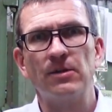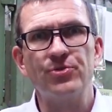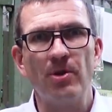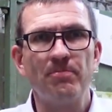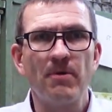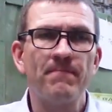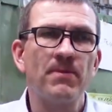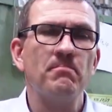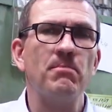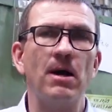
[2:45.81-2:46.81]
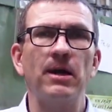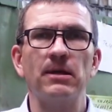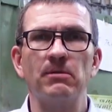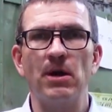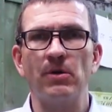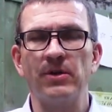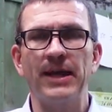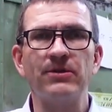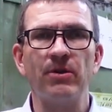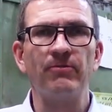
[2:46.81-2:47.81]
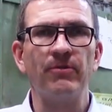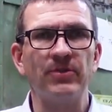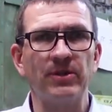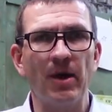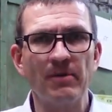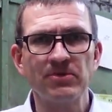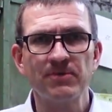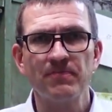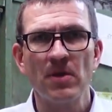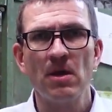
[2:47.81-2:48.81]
drop by around 850 grams,